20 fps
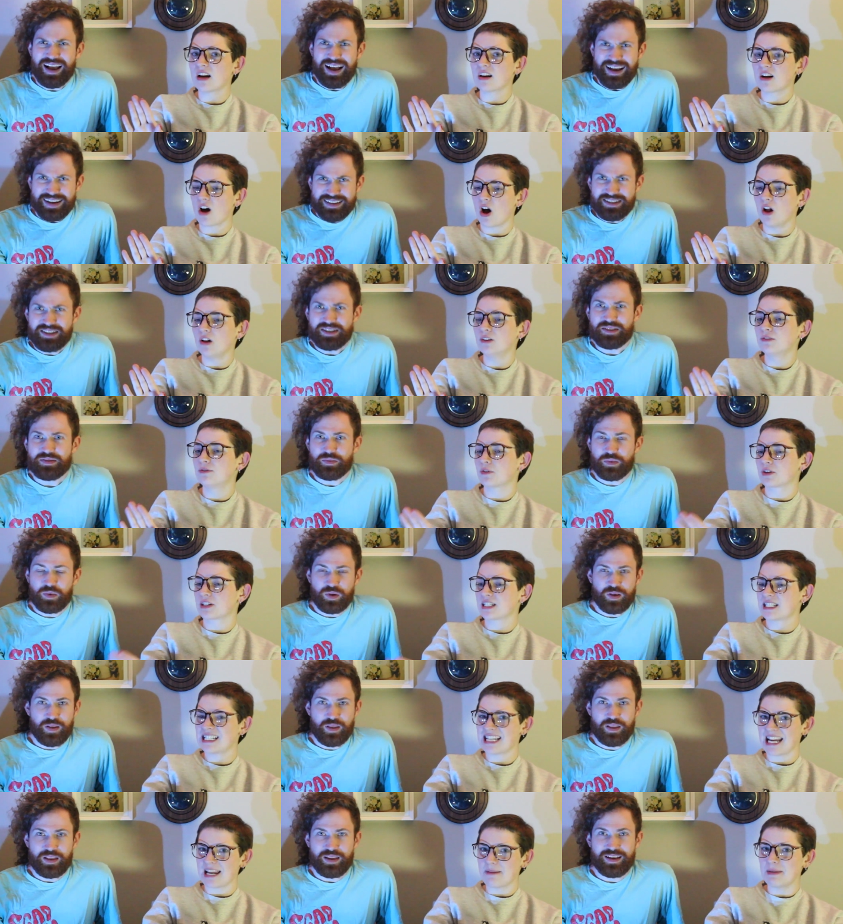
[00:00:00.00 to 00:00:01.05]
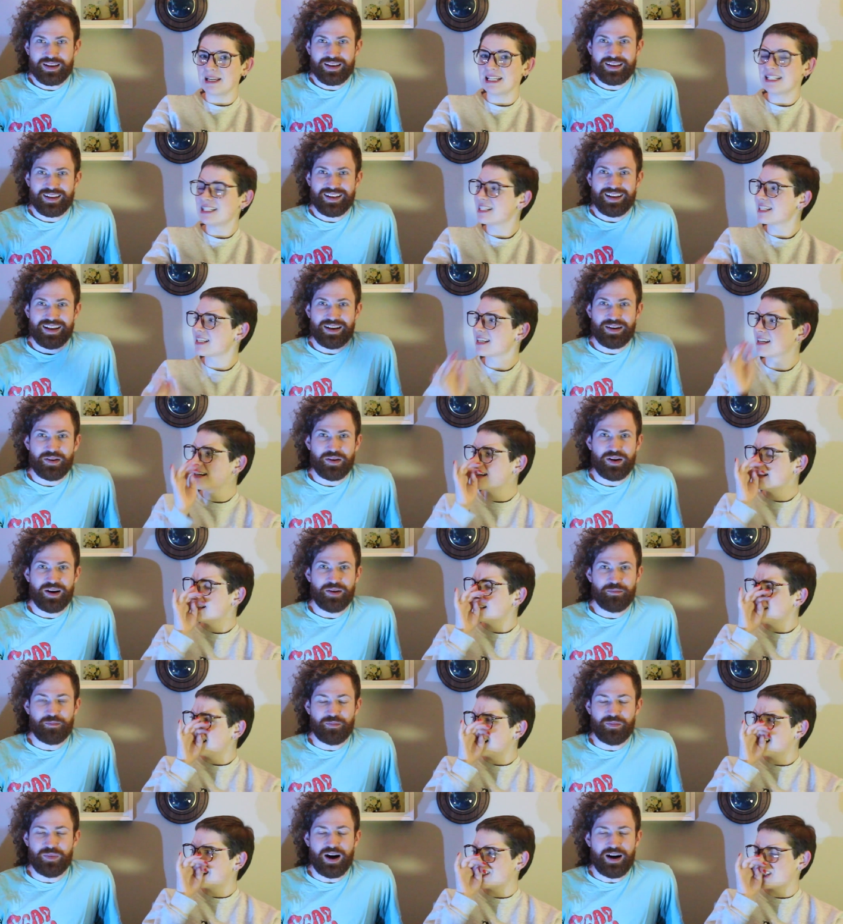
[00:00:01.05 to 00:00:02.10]
Speaker 1: uncalled for statement.
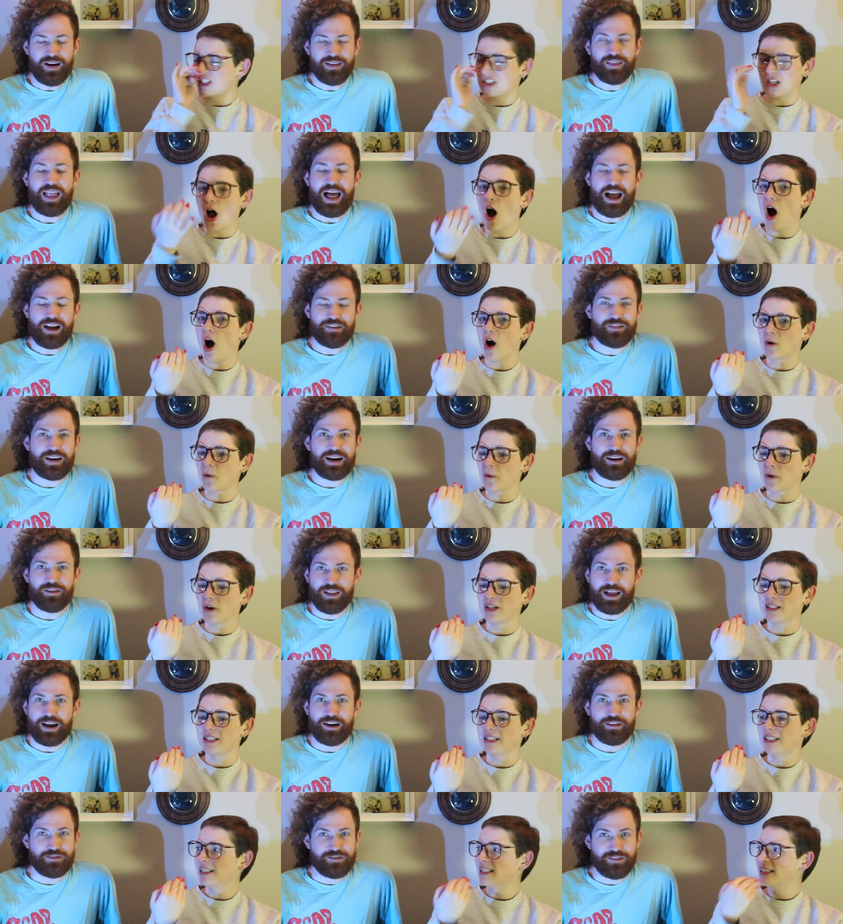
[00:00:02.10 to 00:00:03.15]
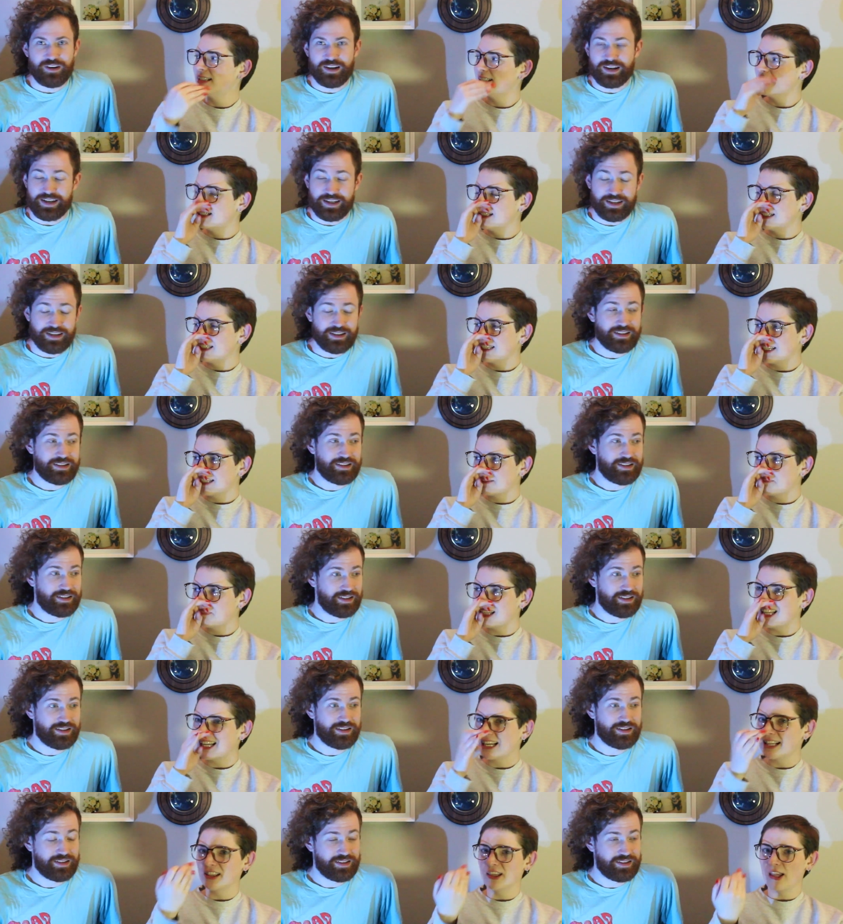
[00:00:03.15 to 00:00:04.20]
Like it
Speaker 2: just laugh awkward, out loud funny.
Speaker 1: Like, but
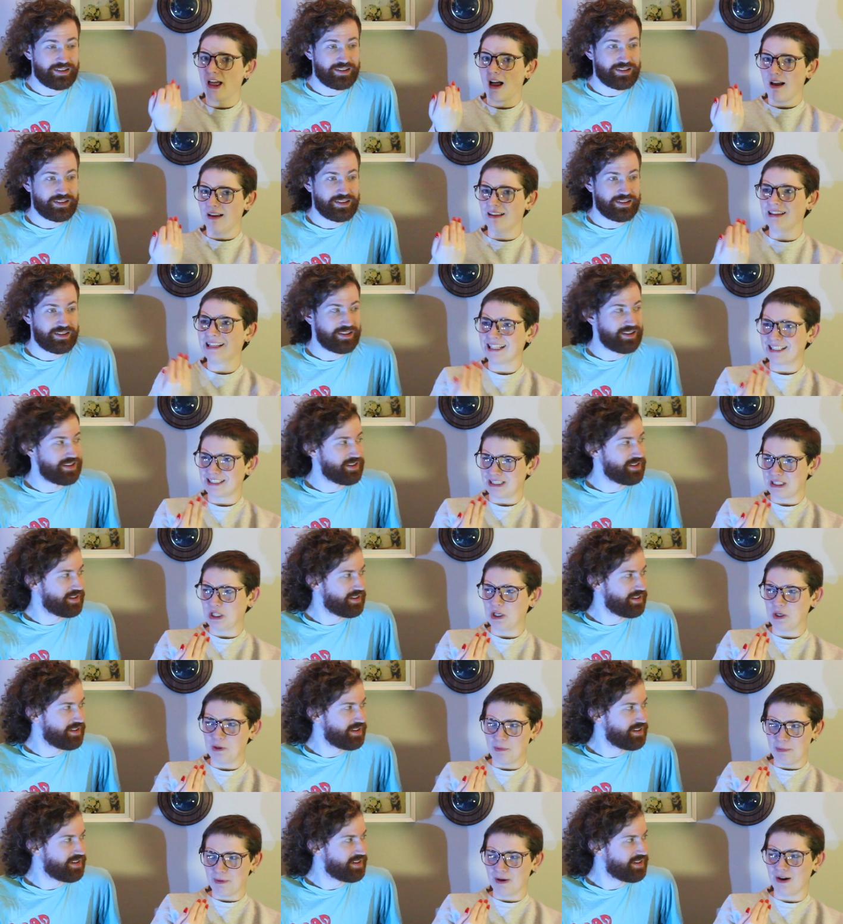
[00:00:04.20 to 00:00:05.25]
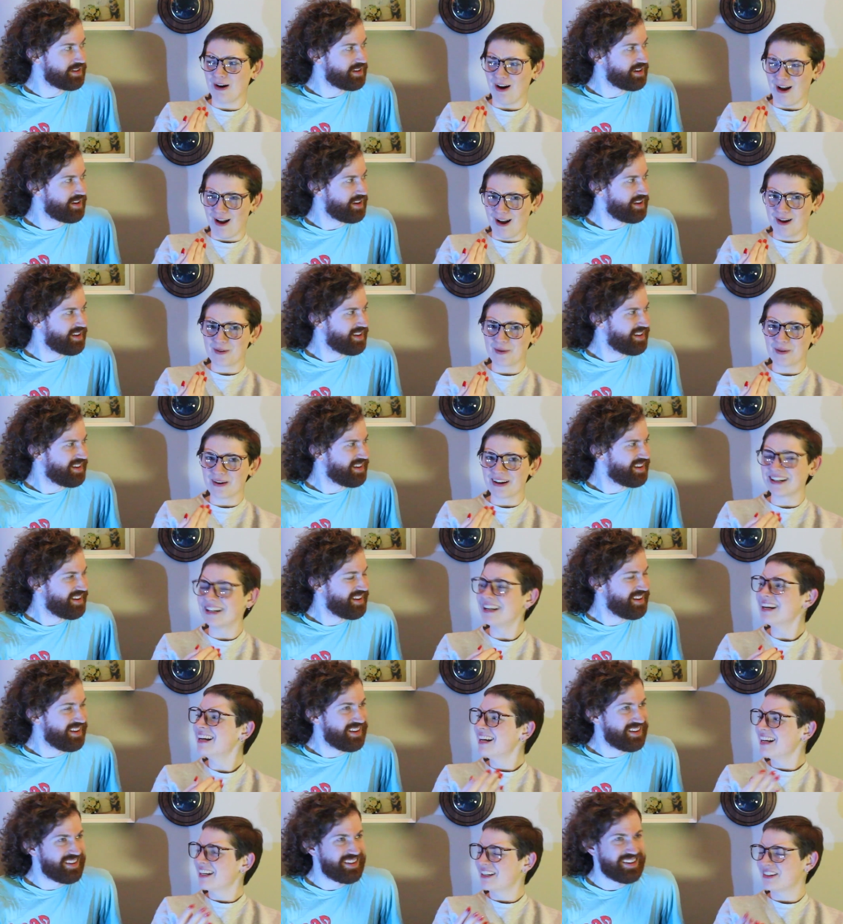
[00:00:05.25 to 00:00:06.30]
like a lot, like super awkward.
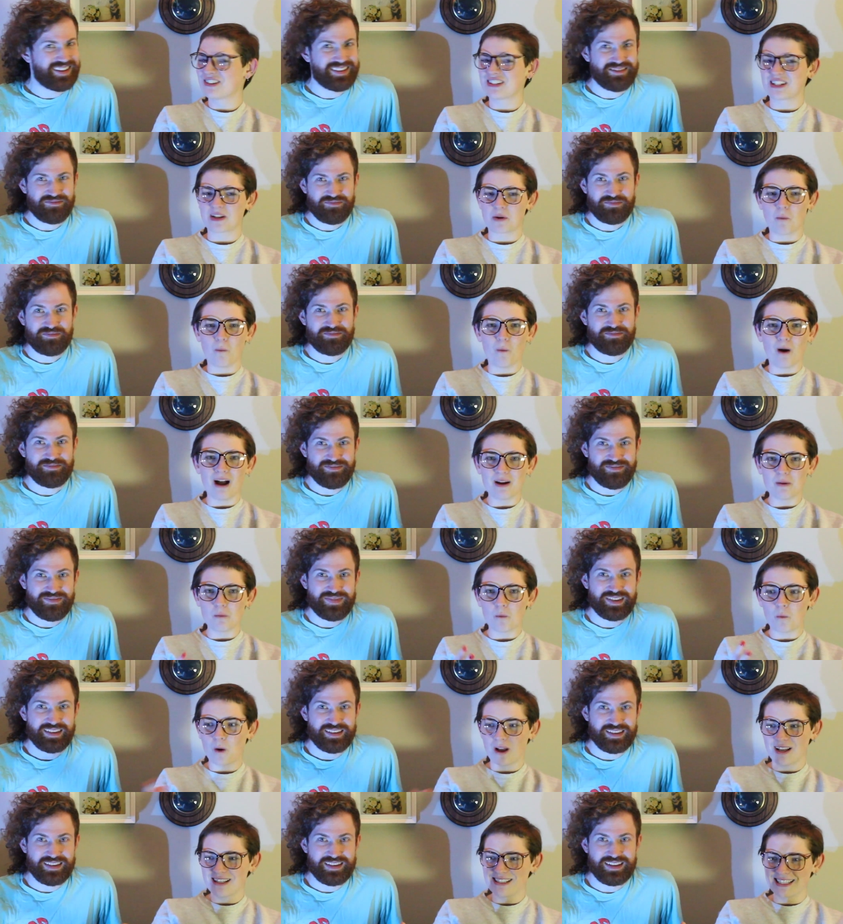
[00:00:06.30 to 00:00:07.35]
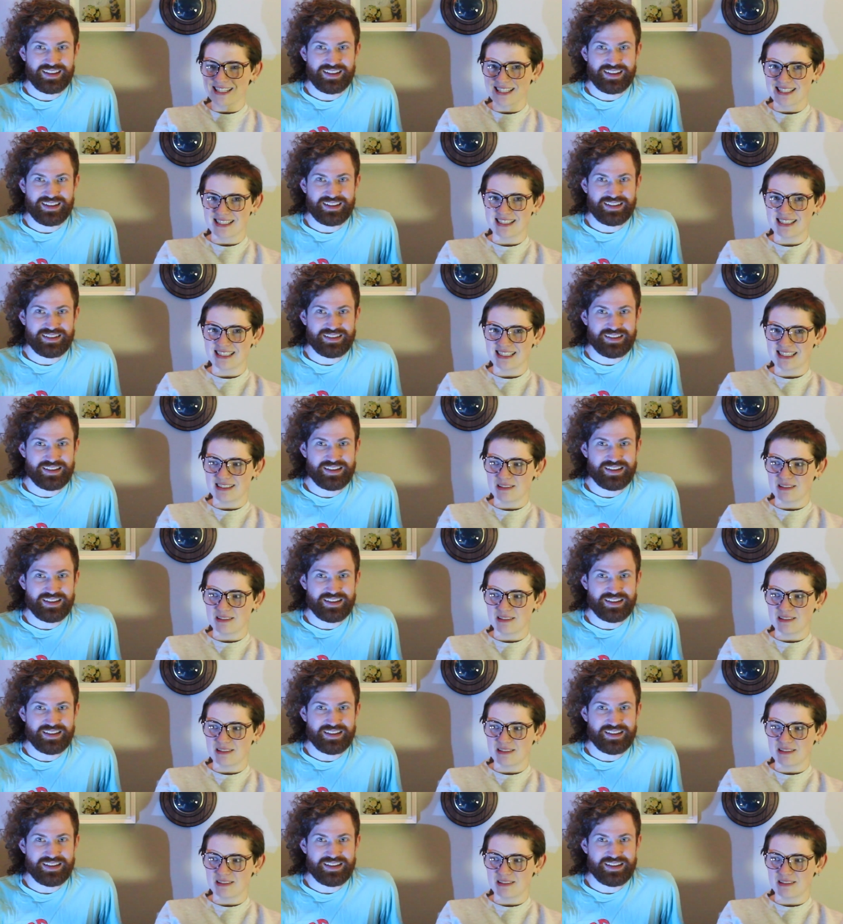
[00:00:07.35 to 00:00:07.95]
You're just like, what was this?